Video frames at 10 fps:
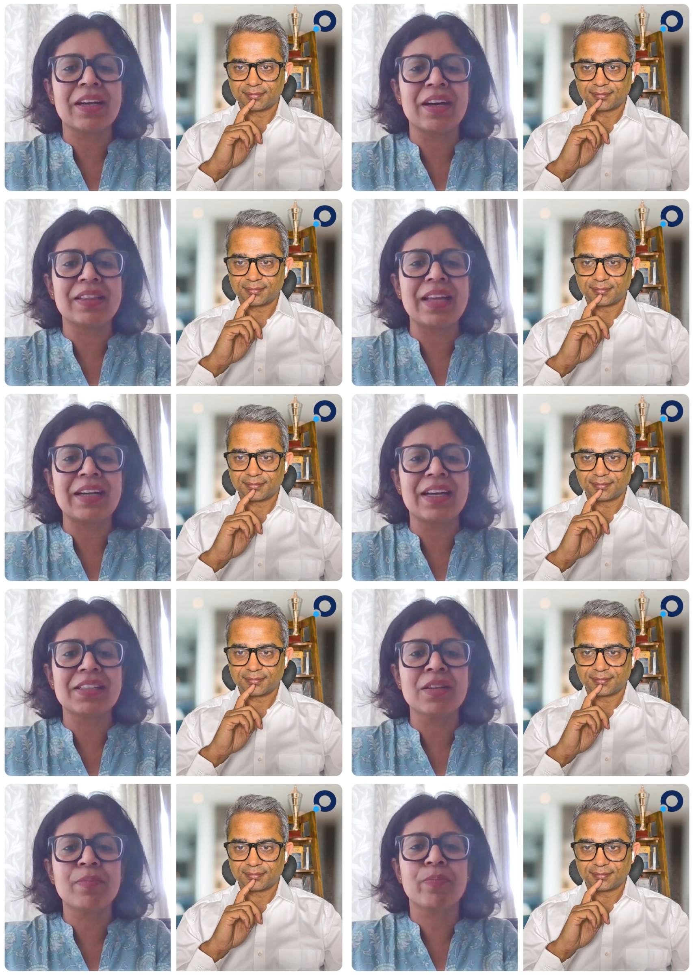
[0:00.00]
Speaker 1: that
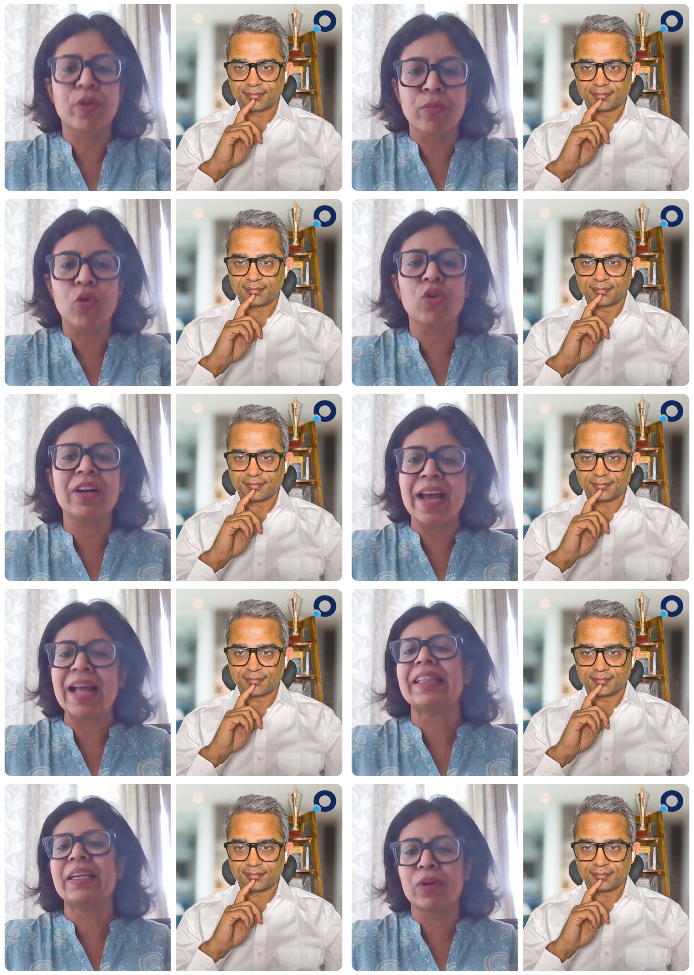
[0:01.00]
doesn't promote a
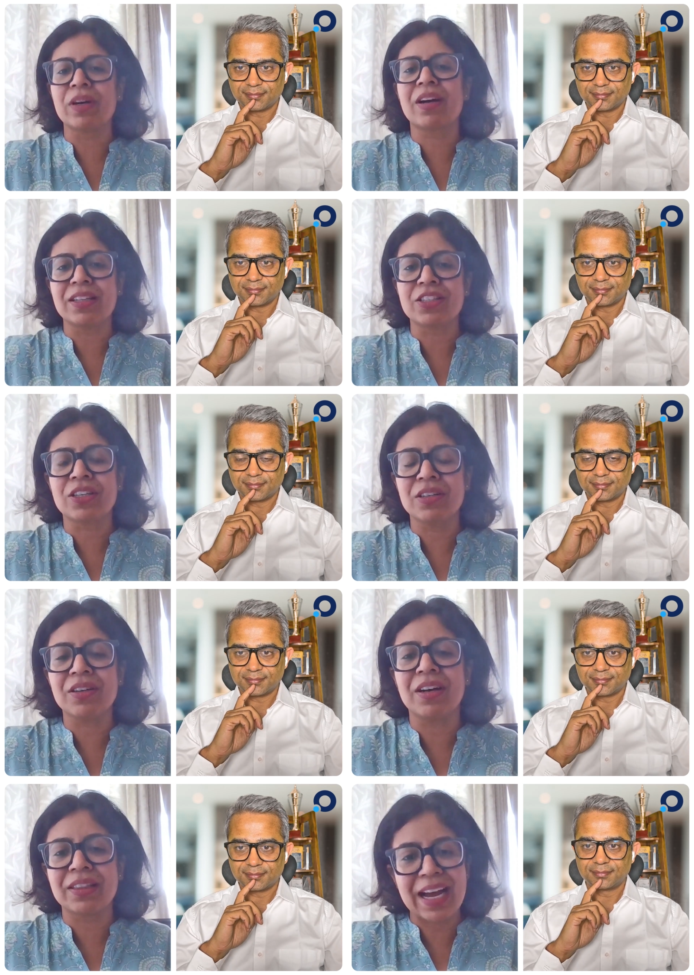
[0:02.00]
healthy work culture
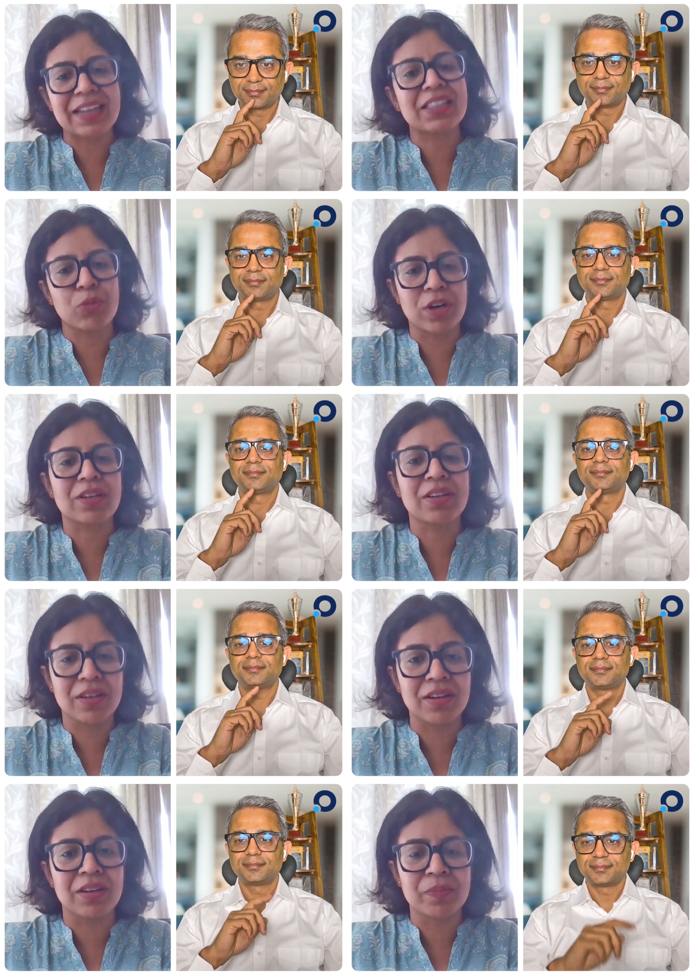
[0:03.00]
that's what
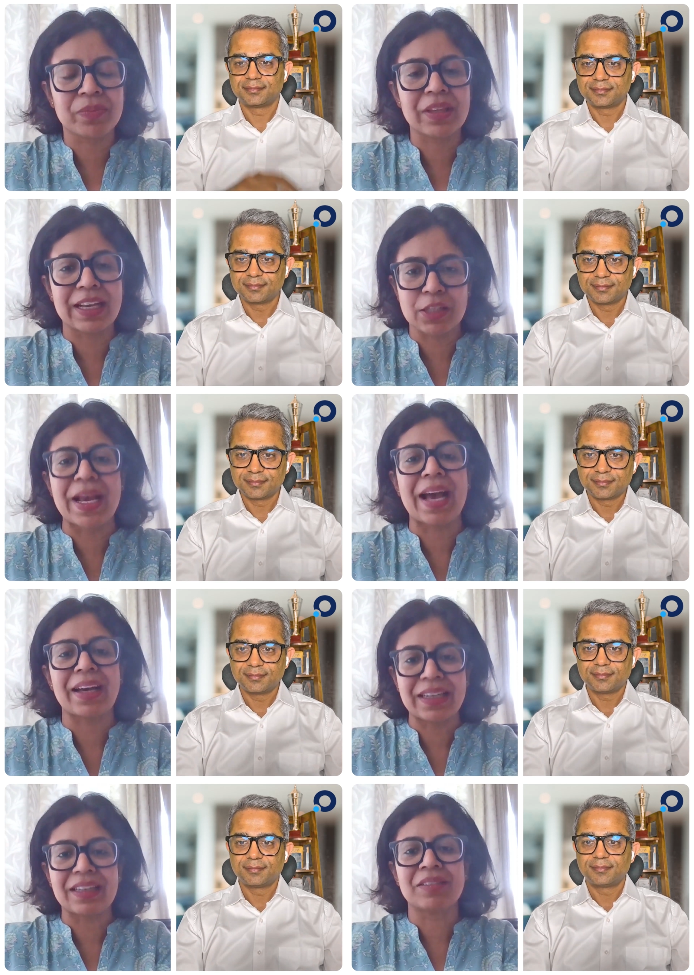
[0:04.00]
um, gets me
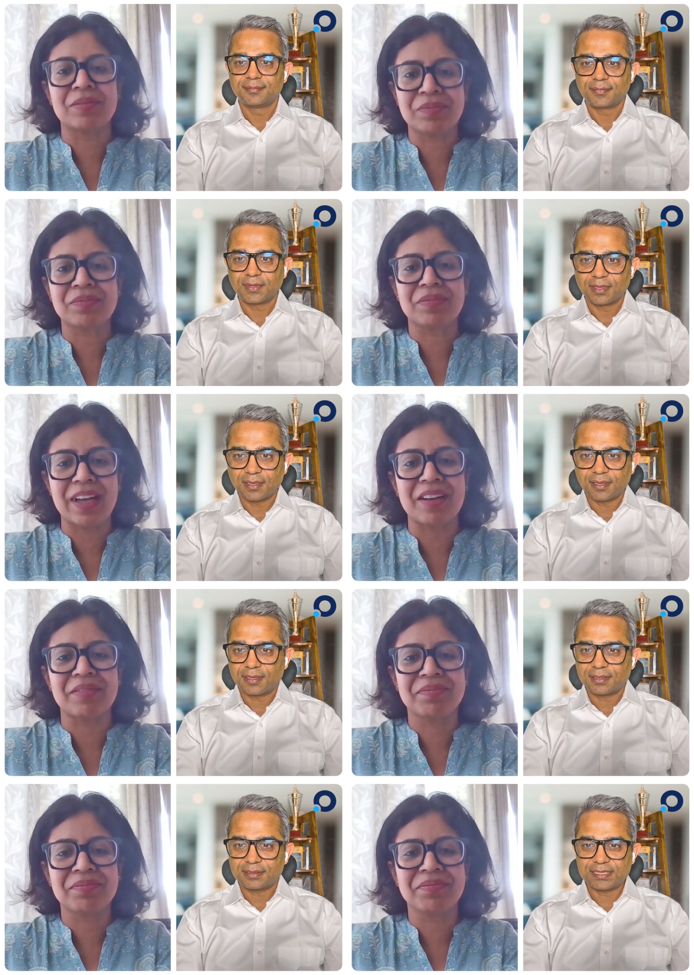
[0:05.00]
angry
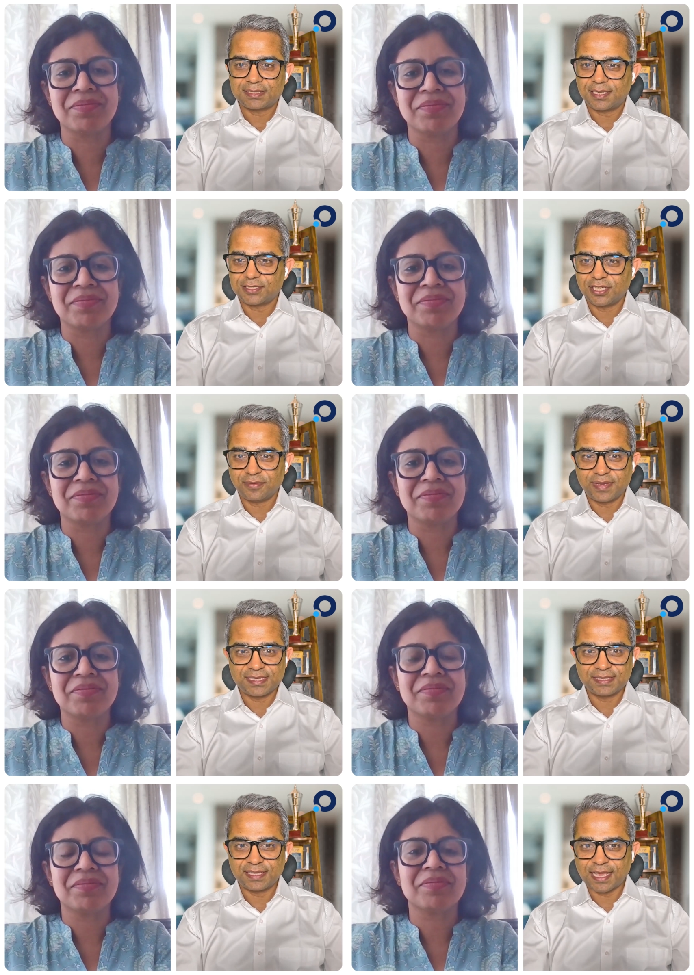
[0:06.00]
Speaker 2: that's such an
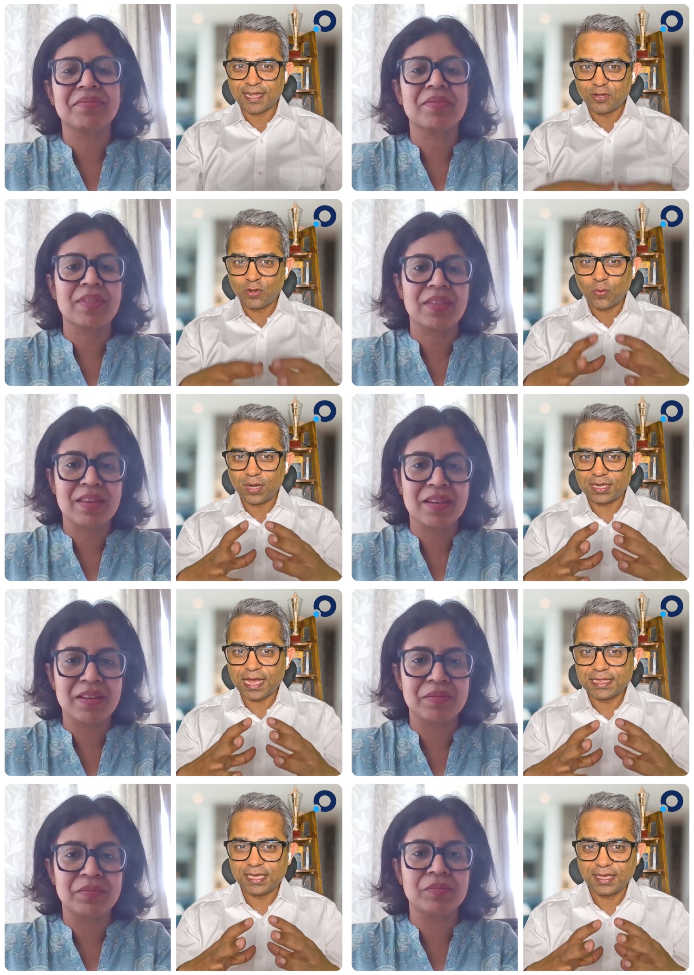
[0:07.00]
amazing thing and you know
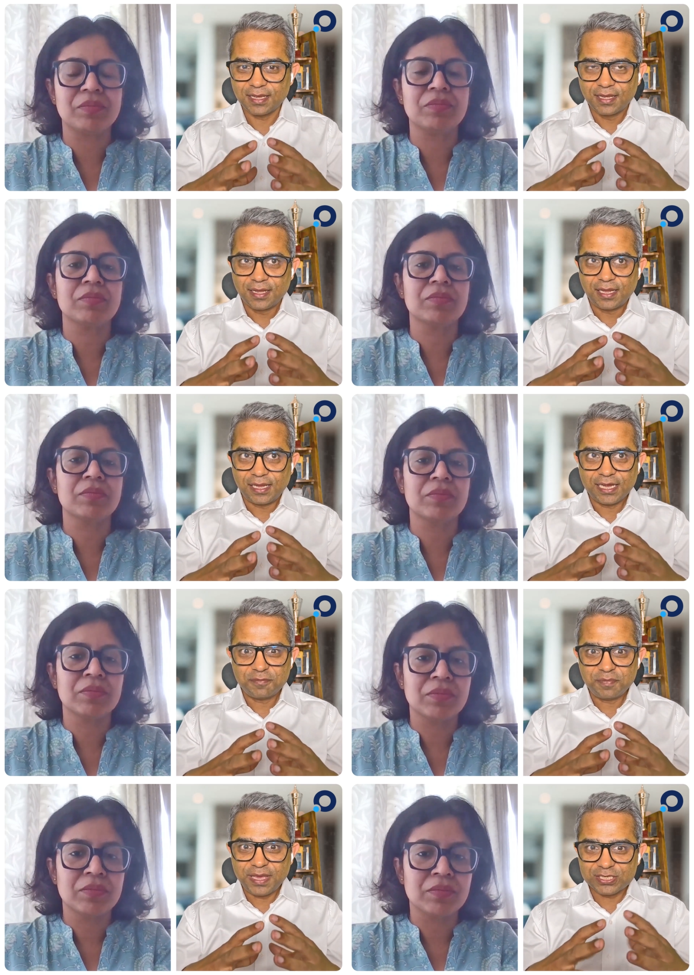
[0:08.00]
what i think
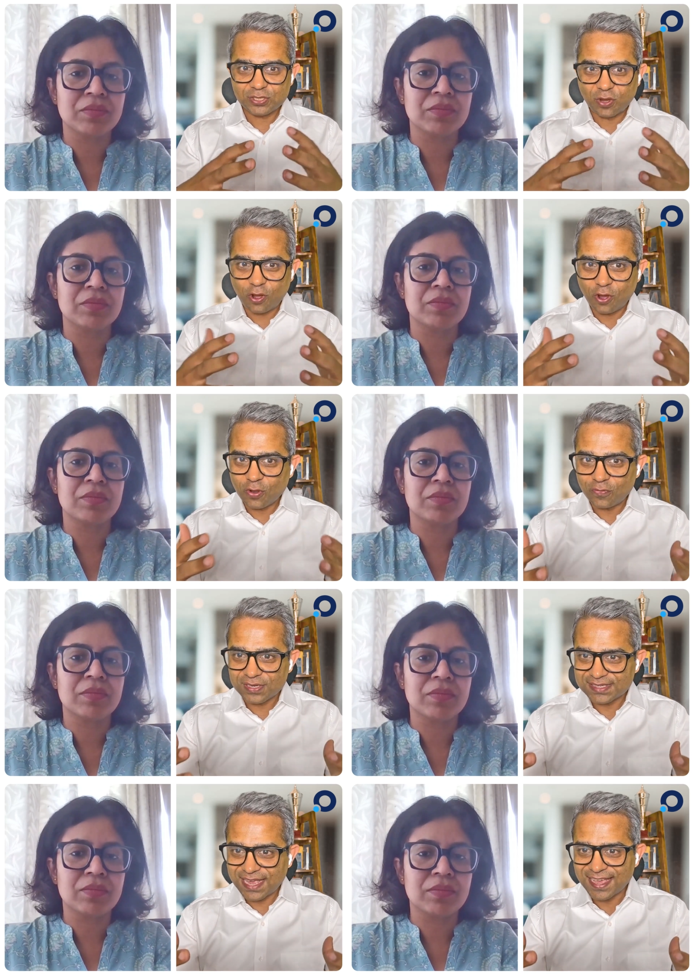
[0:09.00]
it makes all
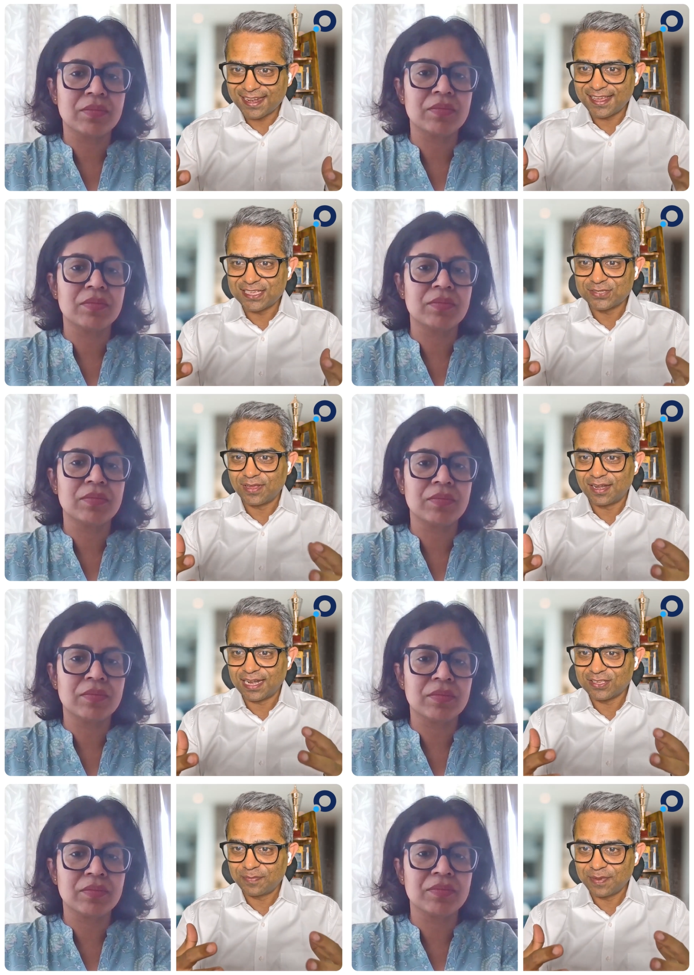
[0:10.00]
of us angry as well
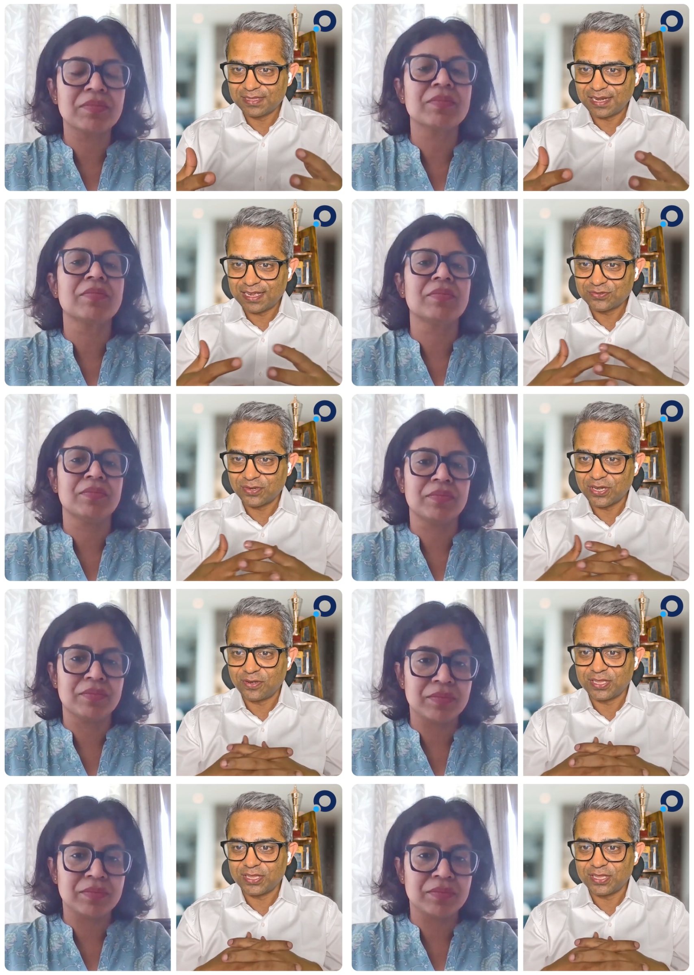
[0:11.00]
right i spent the last 20